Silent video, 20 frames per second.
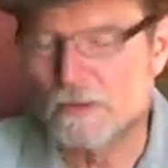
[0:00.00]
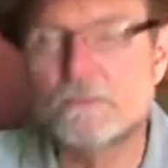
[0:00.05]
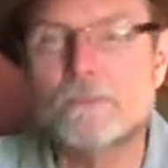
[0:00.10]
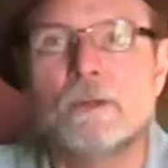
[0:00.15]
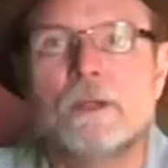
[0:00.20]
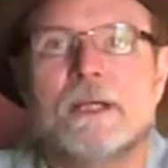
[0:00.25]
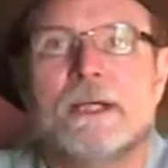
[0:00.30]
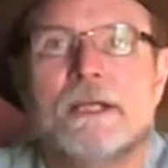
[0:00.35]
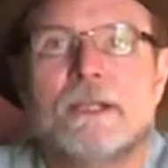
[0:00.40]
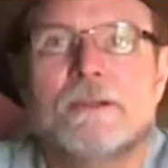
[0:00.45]
the
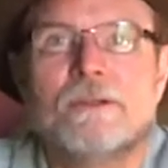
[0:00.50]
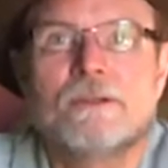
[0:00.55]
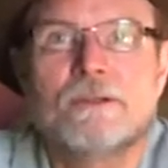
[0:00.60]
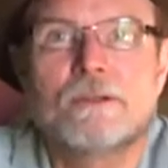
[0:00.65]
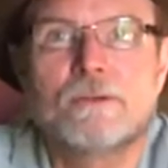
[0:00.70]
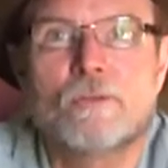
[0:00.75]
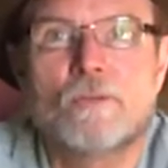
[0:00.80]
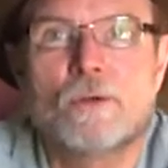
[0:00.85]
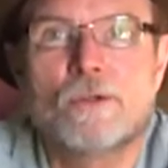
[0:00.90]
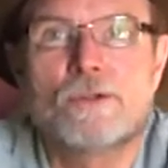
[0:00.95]
blend
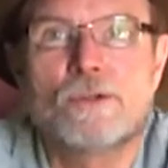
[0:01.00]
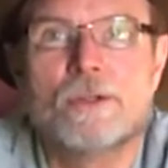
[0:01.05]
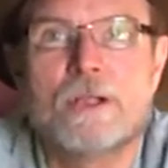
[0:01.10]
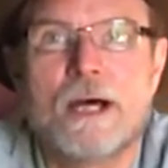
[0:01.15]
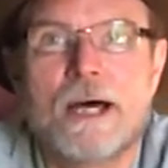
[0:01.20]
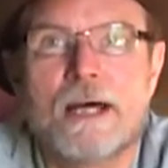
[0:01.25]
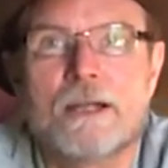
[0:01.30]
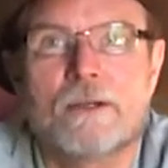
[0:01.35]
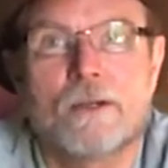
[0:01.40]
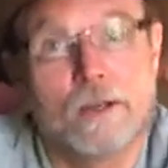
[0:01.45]
was
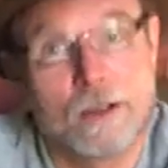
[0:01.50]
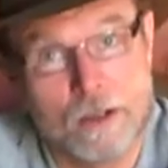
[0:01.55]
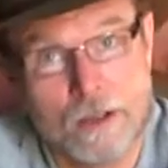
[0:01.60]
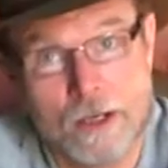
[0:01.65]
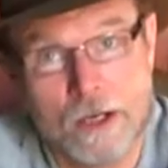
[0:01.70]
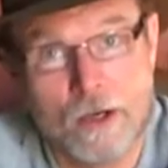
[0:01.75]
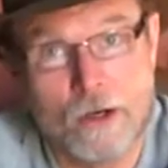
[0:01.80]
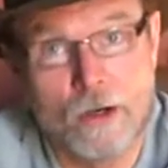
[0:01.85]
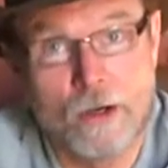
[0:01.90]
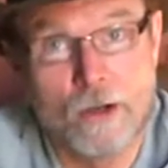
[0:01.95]
not
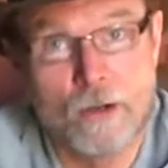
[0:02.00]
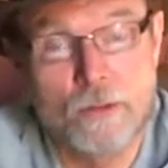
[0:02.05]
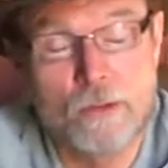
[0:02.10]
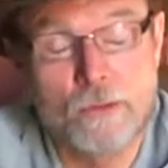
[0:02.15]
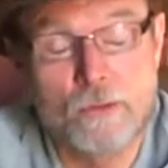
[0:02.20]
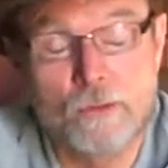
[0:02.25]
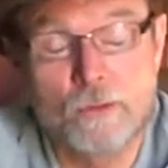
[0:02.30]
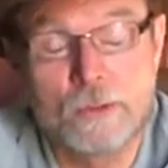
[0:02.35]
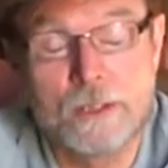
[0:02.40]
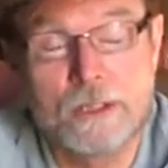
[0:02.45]
all
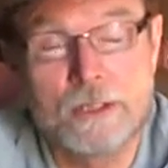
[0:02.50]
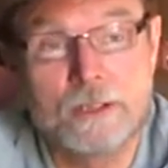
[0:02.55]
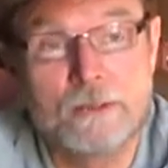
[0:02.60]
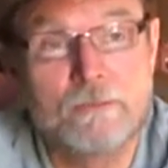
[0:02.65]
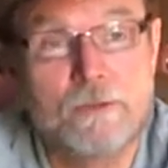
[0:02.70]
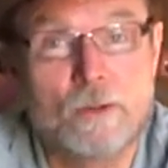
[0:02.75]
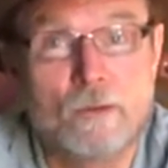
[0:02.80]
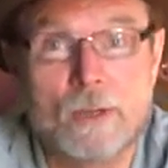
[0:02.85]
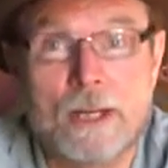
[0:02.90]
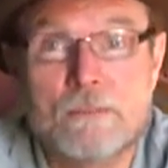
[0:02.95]
three
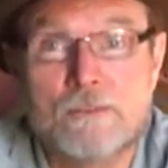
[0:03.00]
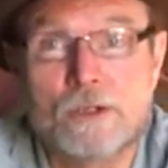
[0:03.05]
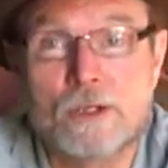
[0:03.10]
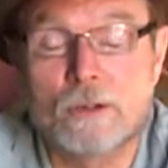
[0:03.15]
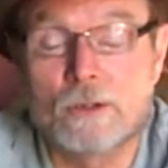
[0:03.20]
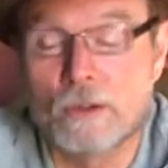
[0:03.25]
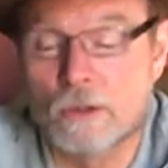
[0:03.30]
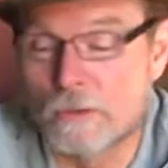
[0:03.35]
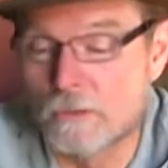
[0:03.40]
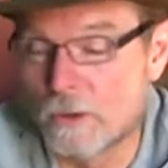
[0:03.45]
of the grapes
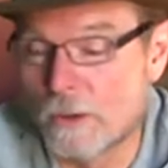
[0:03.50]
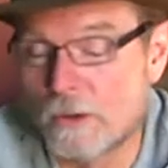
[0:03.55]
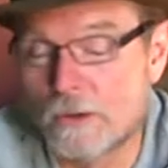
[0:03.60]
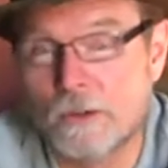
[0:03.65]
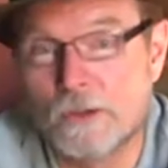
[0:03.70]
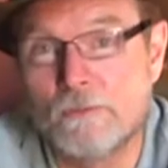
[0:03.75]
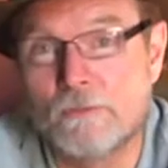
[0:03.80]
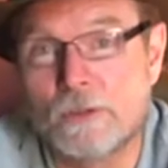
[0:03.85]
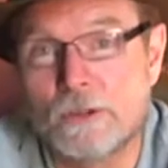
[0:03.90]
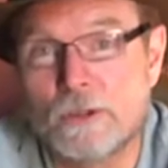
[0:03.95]
that are grown
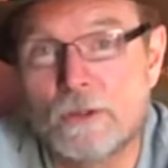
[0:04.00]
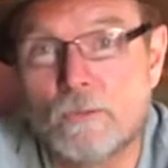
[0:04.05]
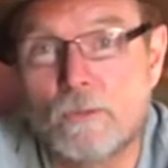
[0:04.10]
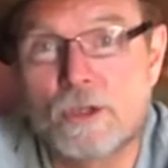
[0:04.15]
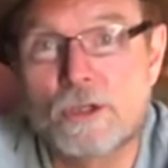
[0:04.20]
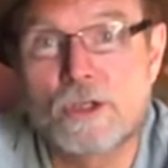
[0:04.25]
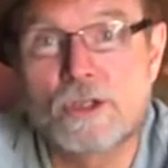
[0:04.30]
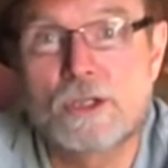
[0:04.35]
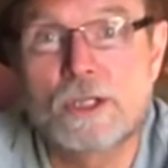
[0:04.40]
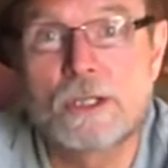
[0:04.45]
in the vineyard,
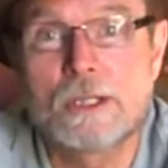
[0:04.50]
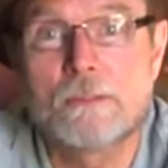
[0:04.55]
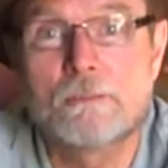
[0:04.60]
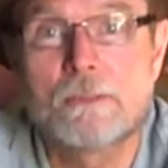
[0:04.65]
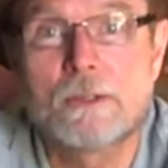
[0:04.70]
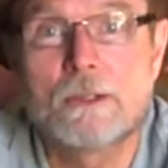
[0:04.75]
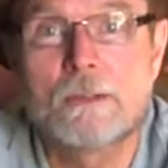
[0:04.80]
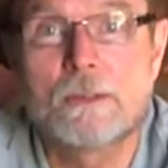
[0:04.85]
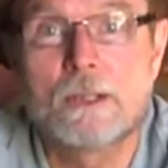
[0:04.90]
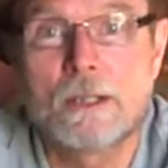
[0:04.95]
which is
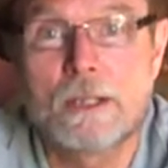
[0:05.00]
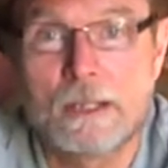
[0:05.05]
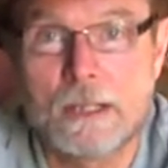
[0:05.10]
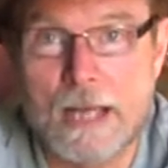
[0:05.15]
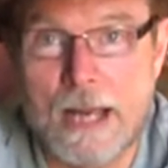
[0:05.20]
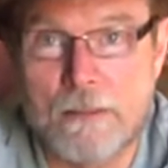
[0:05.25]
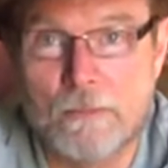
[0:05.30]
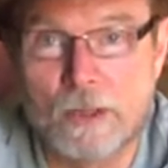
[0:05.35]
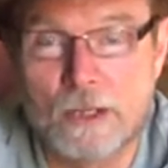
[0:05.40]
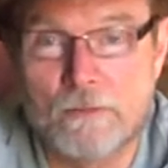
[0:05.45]

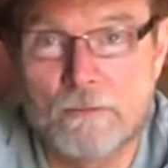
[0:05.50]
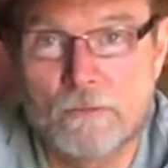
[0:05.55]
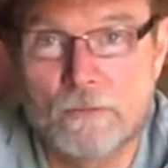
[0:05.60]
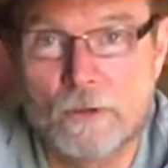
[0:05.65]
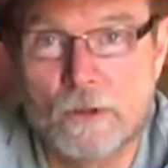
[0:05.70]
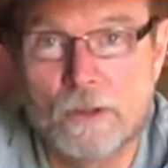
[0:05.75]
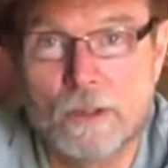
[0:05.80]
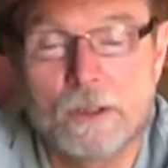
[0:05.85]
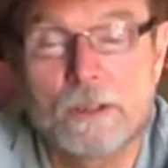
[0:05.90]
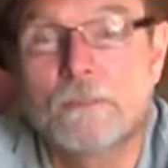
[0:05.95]
Cabernet
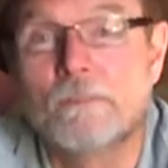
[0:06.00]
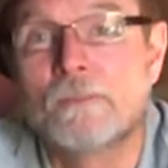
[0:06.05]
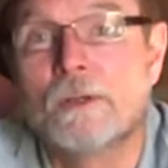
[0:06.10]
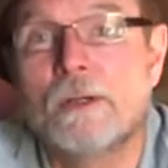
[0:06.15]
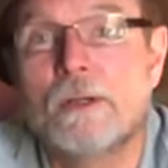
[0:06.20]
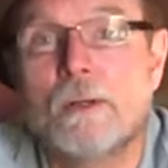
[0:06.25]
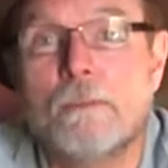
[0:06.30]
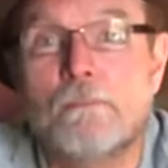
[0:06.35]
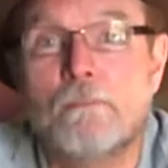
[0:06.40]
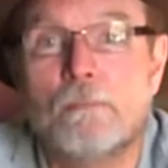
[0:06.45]
Franc,
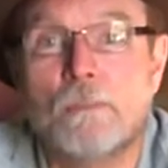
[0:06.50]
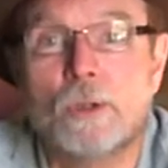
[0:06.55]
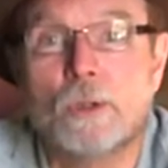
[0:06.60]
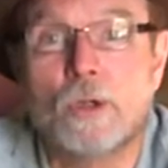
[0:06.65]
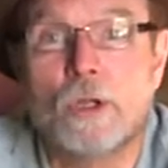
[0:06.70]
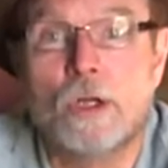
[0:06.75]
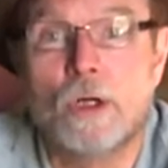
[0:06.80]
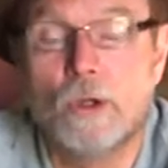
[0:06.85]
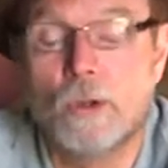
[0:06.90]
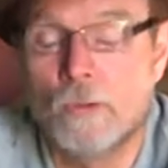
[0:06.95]

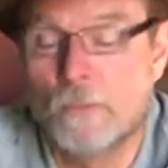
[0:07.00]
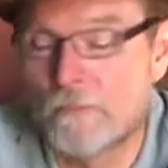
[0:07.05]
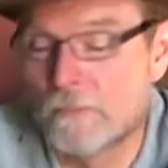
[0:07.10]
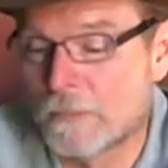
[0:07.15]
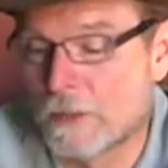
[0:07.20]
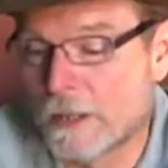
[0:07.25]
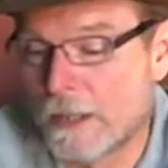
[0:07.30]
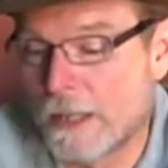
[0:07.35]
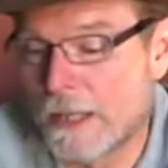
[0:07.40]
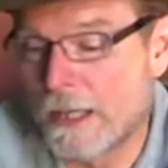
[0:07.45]
Merlot,
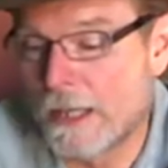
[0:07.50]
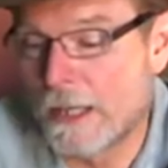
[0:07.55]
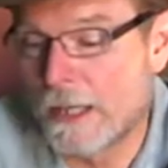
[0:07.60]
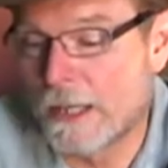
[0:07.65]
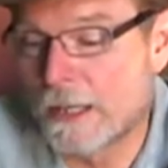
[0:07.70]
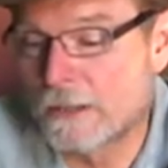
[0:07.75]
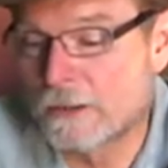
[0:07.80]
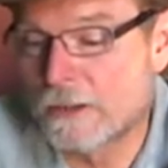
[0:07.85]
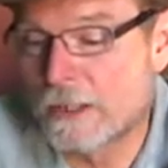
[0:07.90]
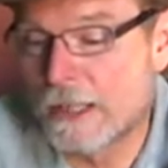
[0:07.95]

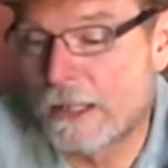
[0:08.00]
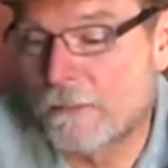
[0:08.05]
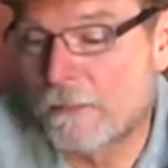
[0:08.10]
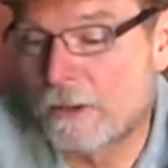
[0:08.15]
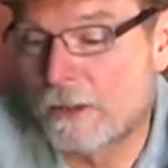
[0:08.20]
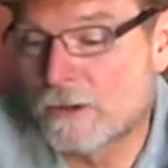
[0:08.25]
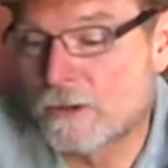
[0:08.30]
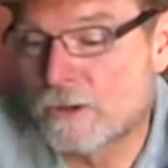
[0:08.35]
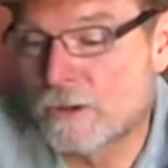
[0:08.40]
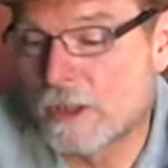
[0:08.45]
and
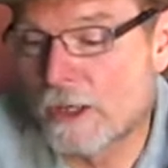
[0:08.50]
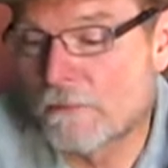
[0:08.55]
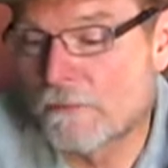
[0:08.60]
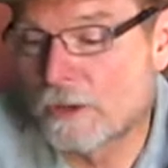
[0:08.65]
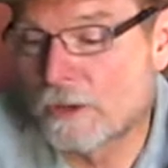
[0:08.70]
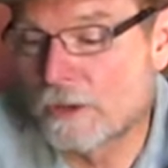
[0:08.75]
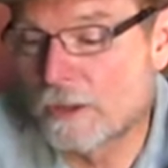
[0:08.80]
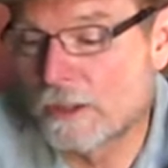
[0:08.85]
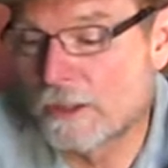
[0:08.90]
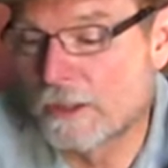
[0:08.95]
Cabernet
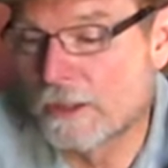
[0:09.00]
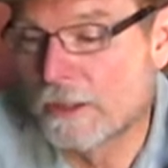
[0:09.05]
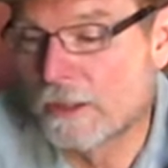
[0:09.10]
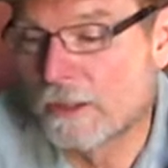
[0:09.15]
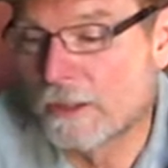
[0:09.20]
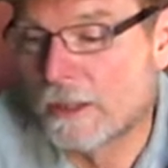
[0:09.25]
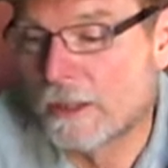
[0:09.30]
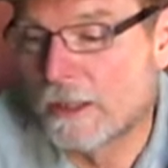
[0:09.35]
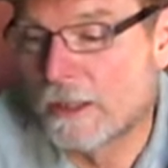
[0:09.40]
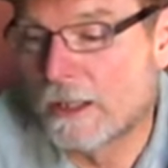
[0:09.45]
Sauvignon.
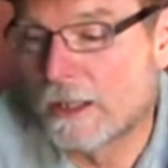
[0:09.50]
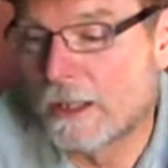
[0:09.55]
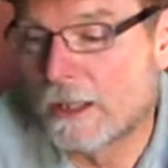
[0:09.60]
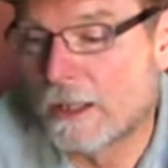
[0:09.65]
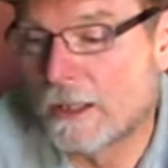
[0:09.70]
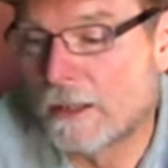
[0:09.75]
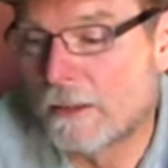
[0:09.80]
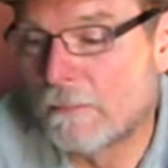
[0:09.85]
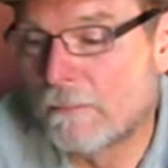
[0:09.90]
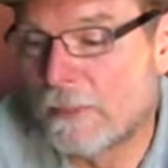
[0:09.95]

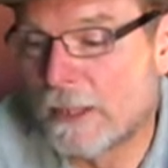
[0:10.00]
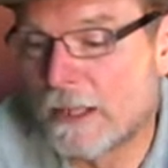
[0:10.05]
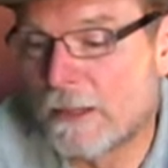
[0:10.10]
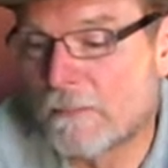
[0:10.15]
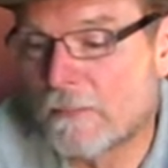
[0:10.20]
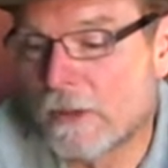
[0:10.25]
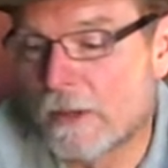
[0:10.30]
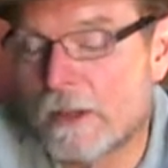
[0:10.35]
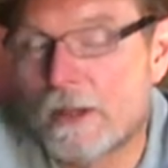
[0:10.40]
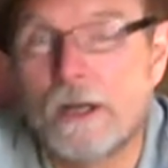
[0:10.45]

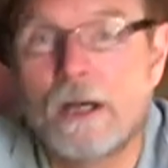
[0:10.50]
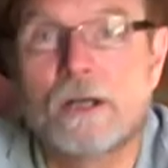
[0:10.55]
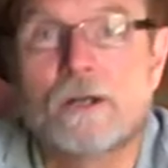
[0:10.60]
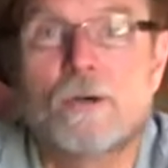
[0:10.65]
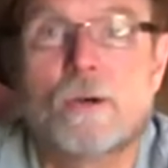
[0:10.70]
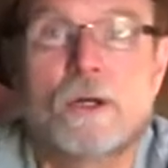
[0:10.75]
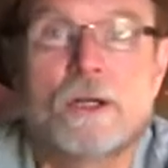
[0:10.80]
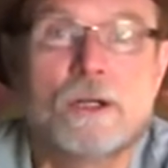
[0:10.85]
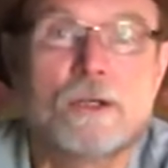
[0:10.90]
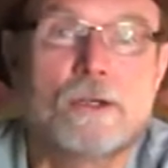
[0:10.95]
But
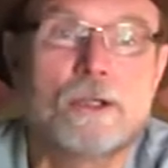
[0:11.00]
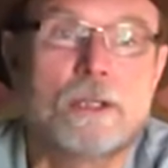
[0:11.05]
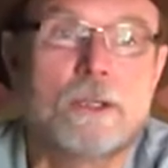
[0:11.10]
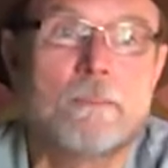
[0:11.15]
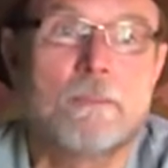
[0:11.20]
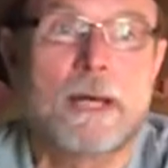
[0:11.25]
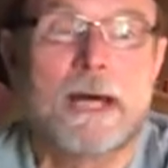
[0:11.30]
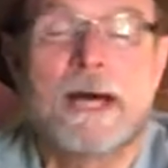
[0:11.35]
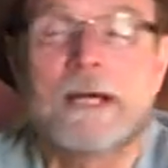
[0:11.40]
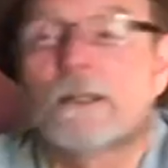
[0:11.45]
according to the
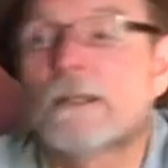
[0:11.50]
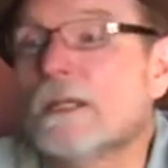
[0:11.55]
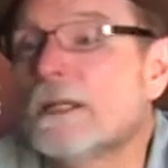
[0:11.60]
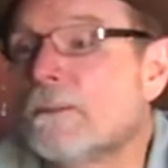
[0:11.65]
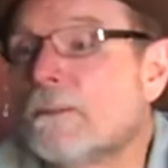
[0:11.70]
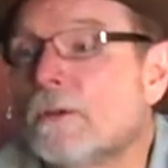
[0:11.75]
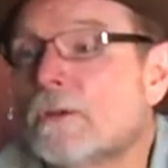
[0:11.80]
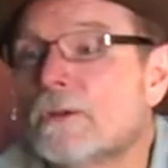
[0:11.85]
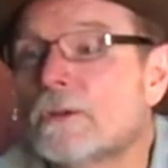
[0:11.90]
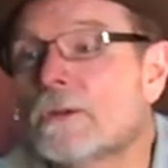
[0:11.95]
back
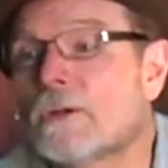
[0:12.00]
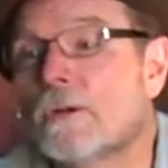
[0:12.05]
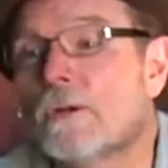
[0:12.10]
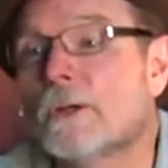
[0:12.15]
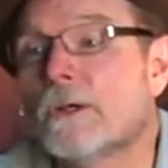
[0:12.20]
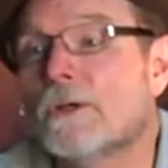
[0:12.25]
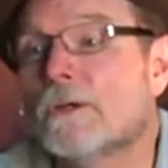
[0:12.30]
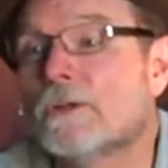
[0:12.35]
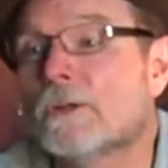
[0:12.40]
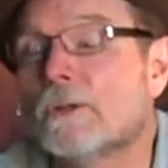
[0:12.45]
label and
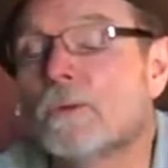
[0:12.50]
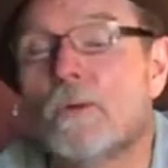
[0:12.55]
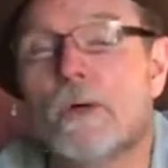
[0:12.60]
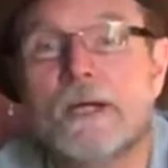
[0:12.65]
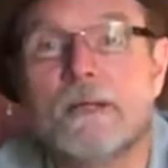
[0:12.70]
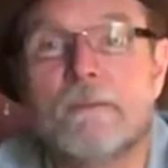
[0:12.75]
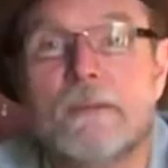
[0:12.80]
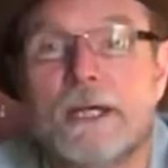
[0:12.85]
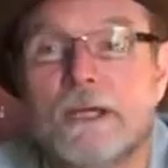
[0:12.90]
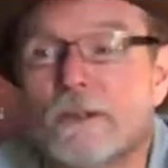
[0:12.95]
according to the
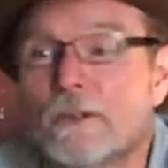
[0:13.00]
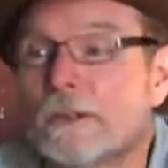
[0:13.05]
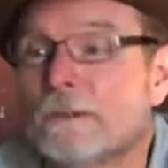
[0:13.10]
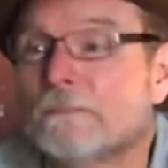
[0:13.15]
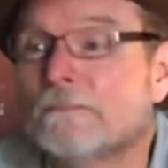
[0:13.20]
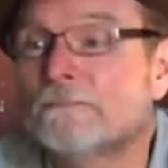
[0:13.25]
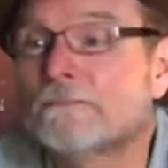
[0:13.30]
winemaker,